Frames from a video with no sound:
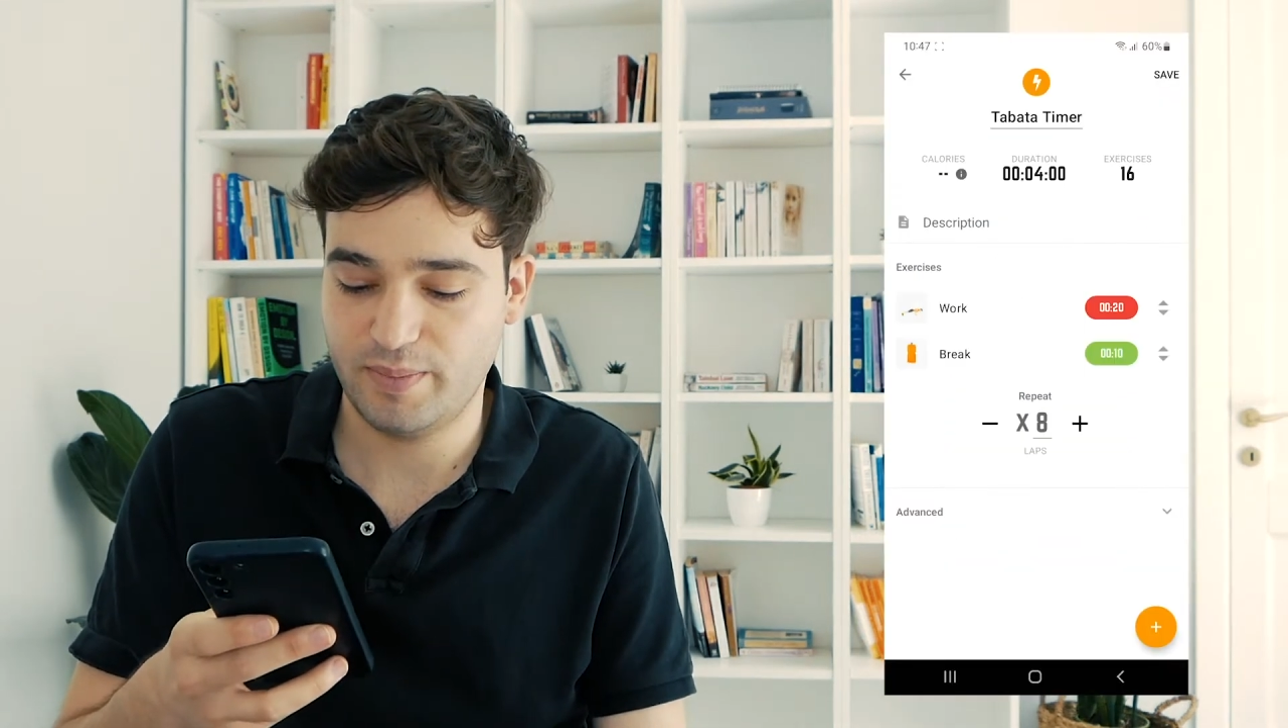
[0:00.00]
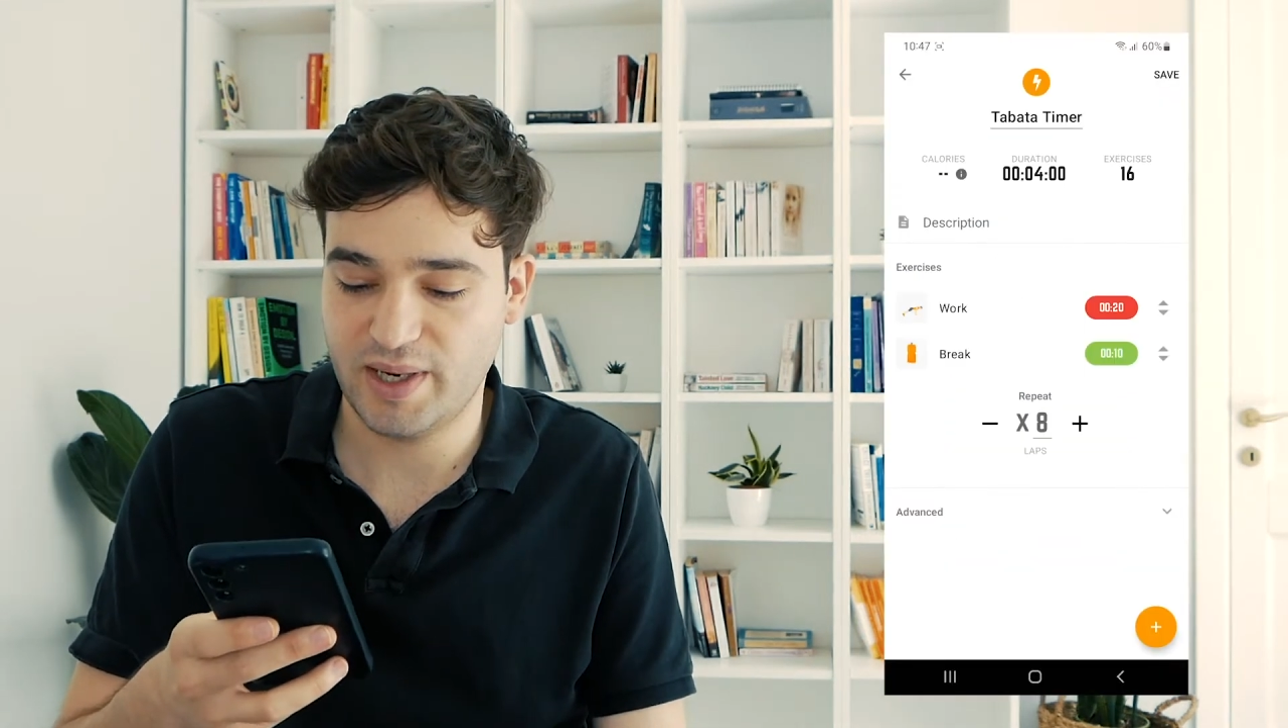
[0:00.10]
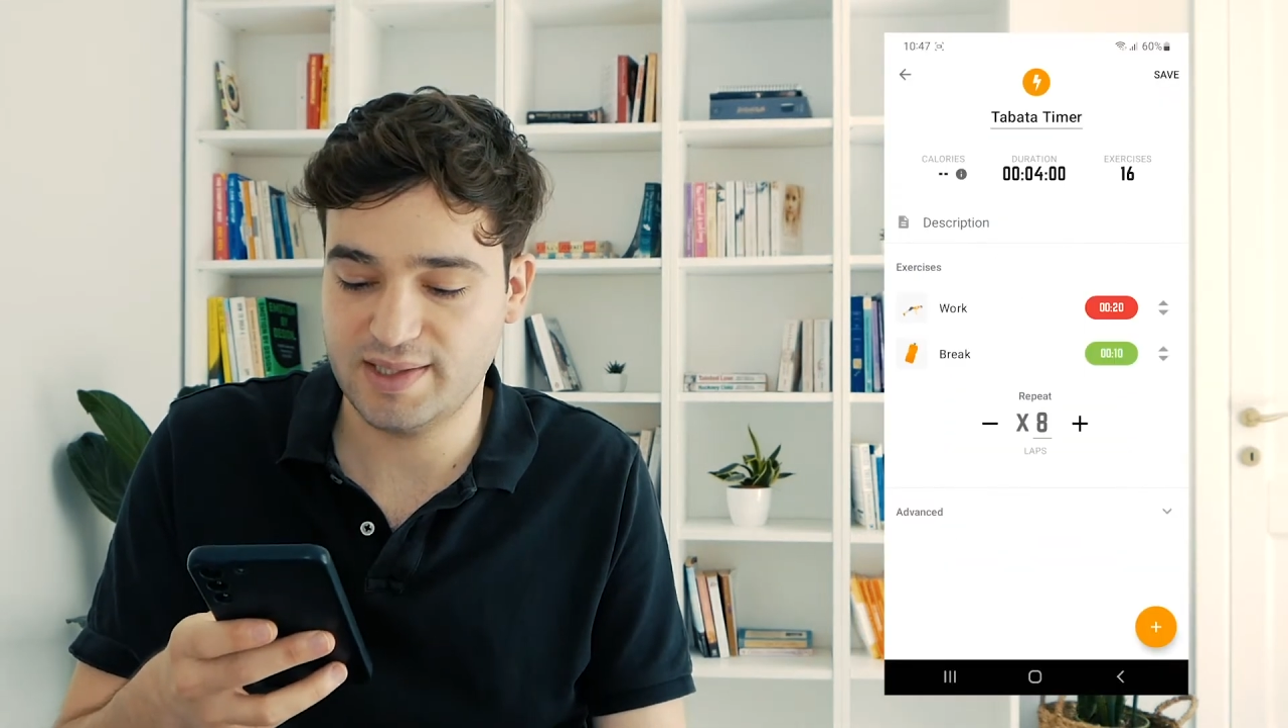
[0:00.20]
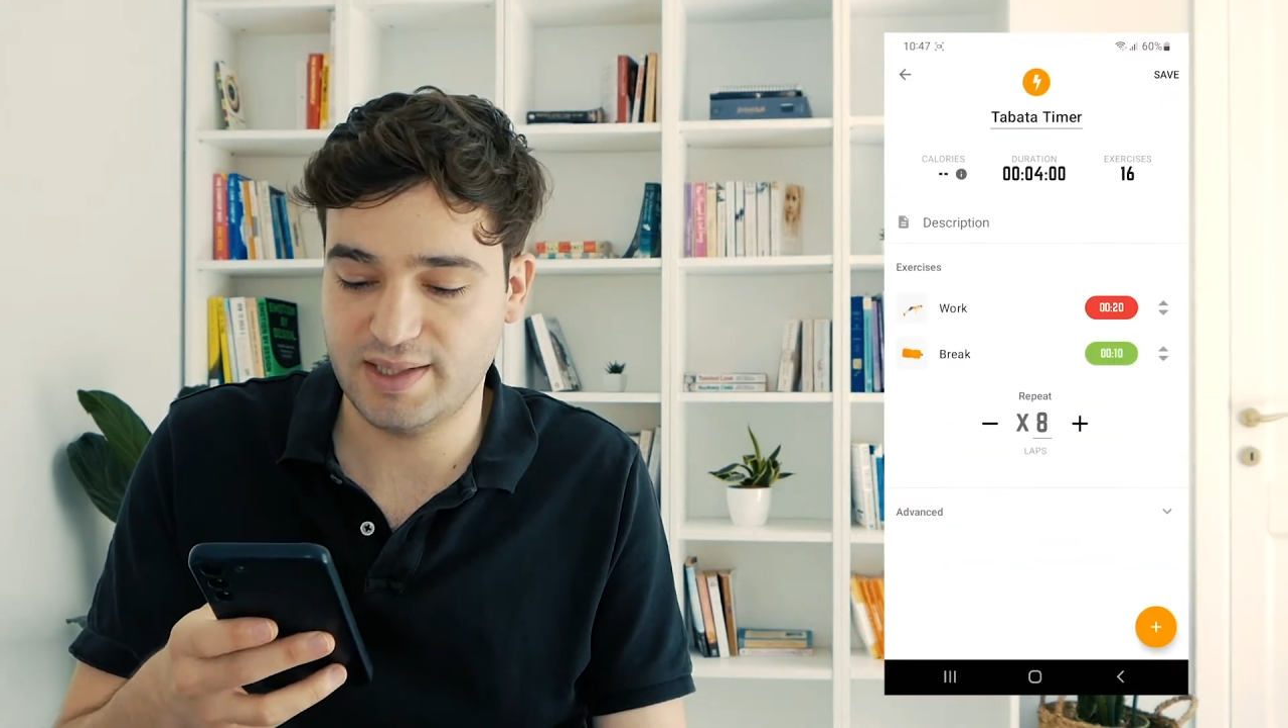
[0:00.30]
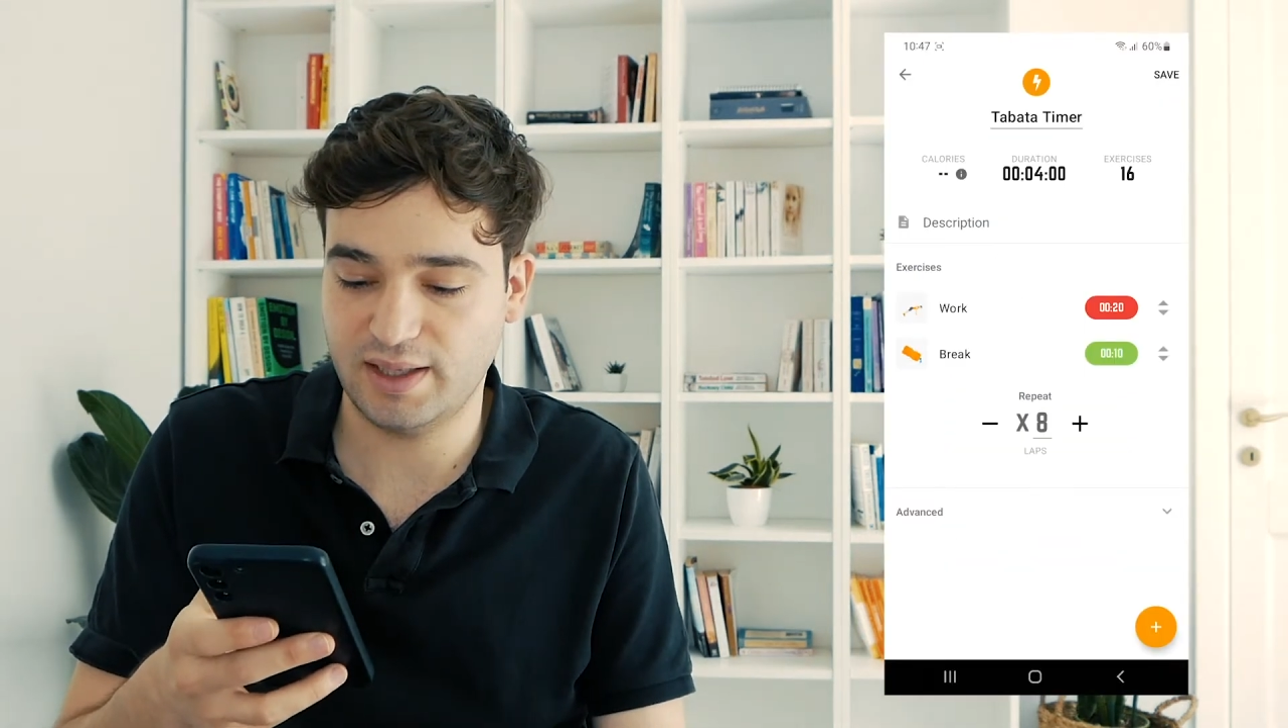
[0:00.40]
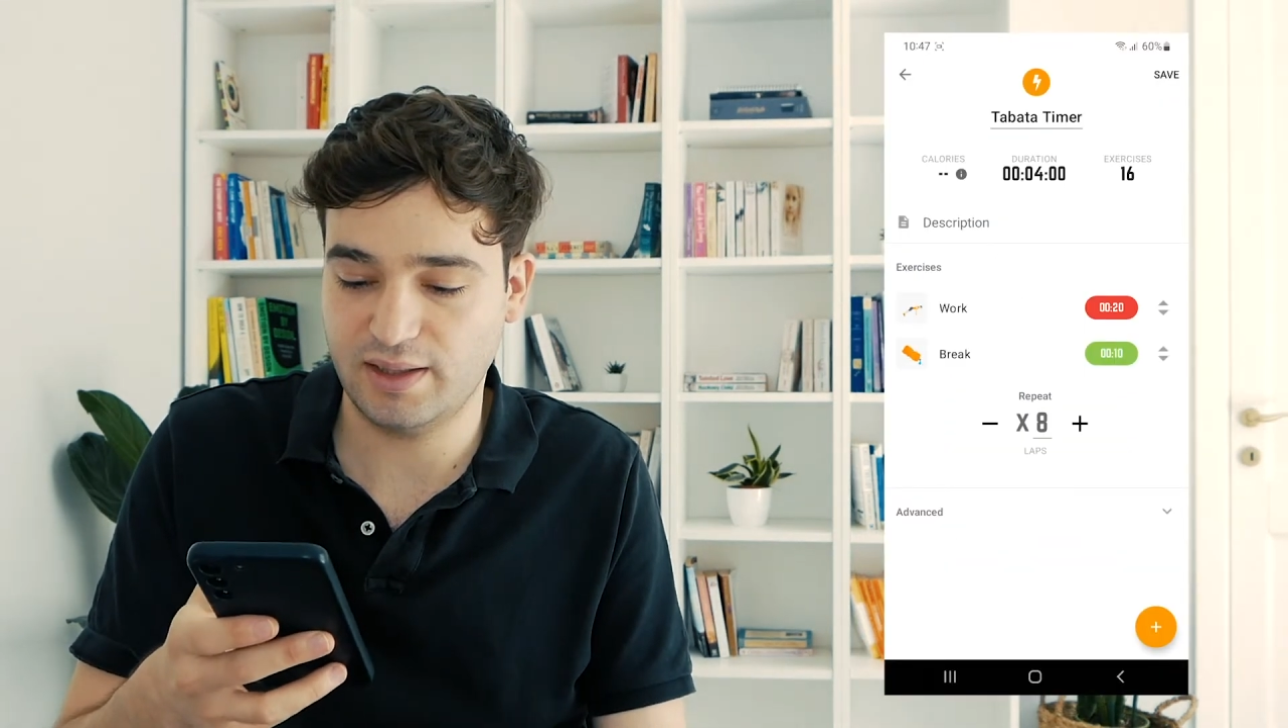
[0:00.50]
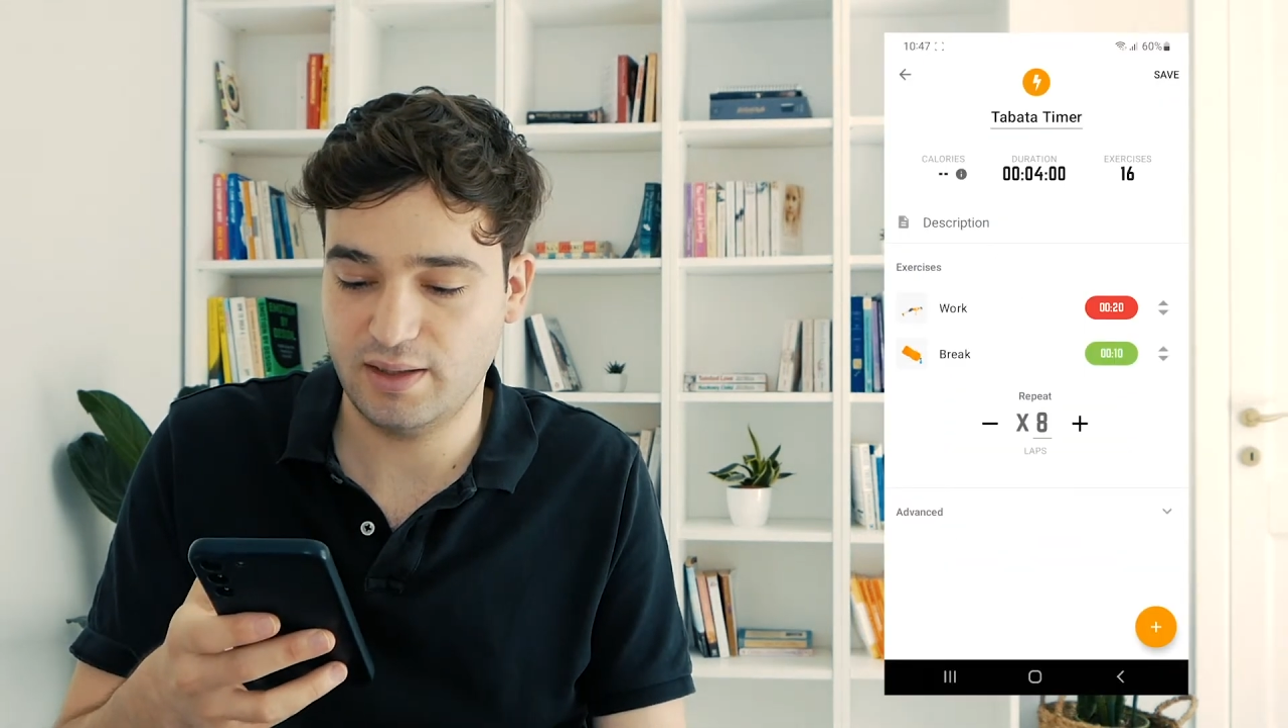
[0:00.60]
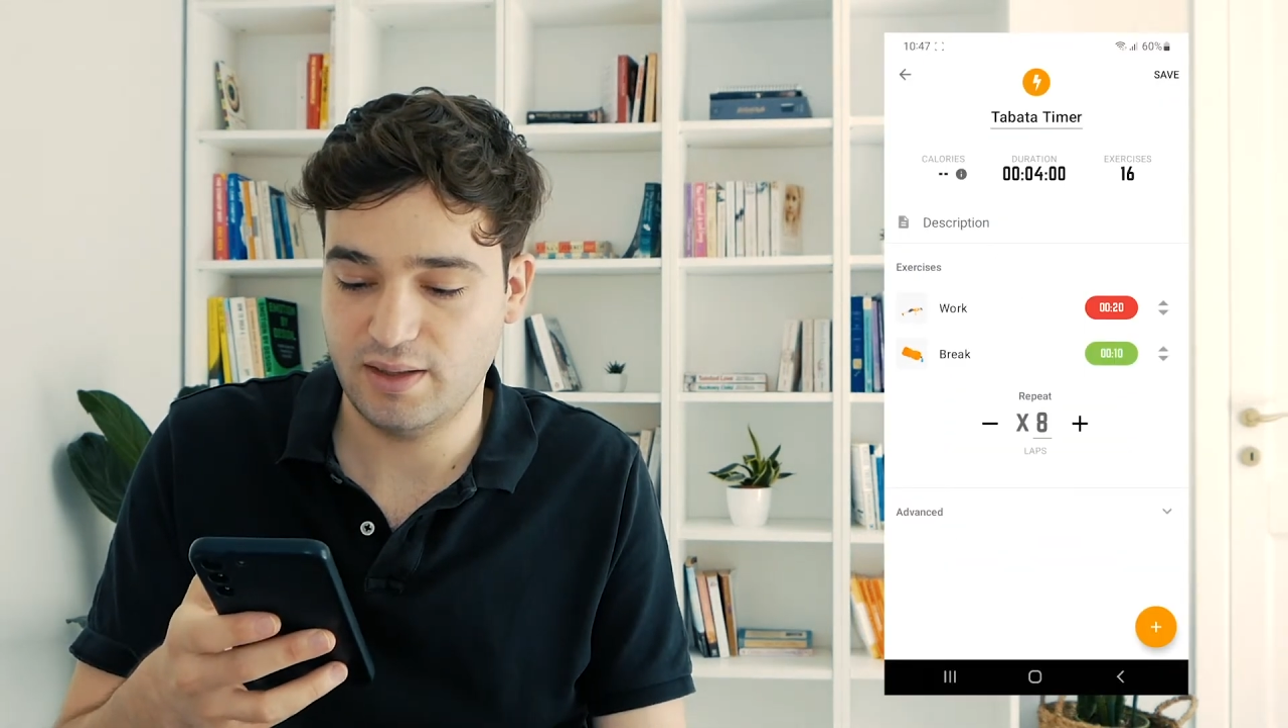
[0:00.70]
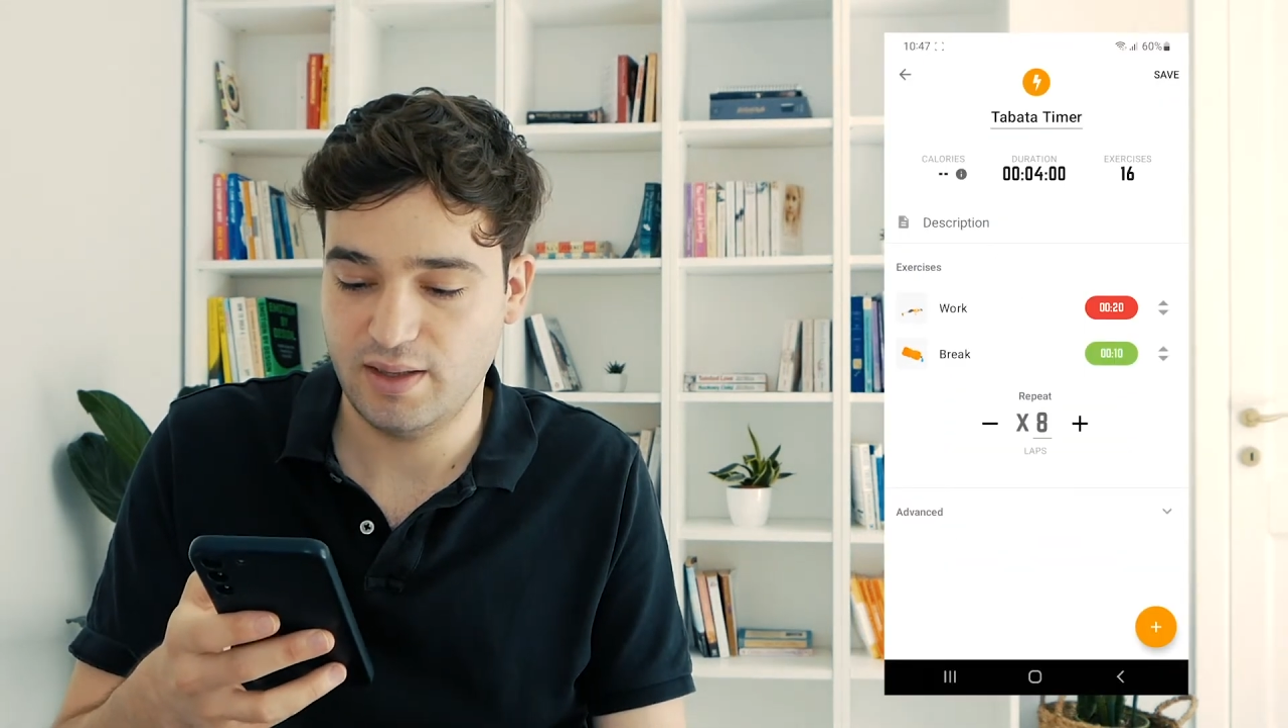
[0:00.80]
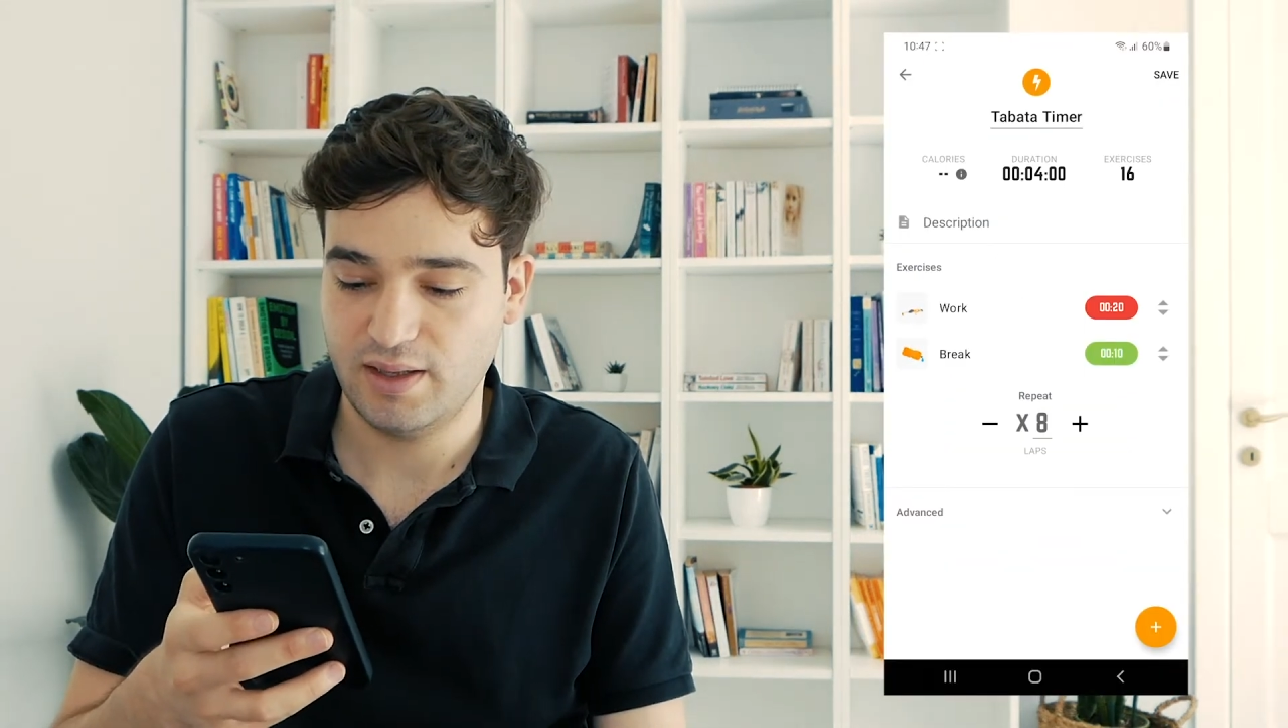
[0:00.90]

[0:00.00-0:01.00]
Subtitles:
Press done,